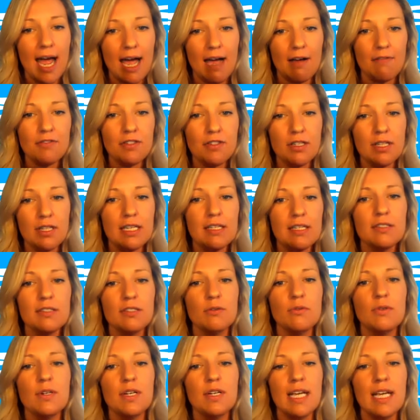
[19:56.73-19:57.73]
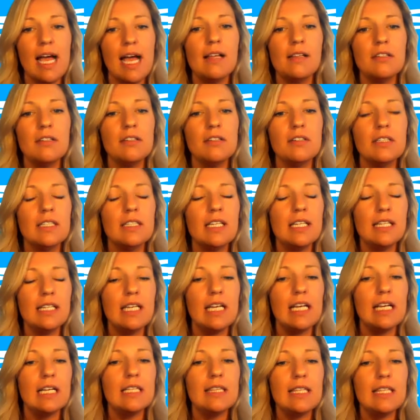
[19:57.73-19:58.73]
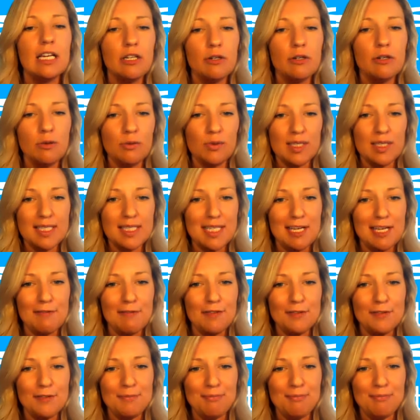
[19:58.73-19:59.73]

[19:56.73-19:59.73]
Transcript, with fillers: after this through a Calendly link that you will receive.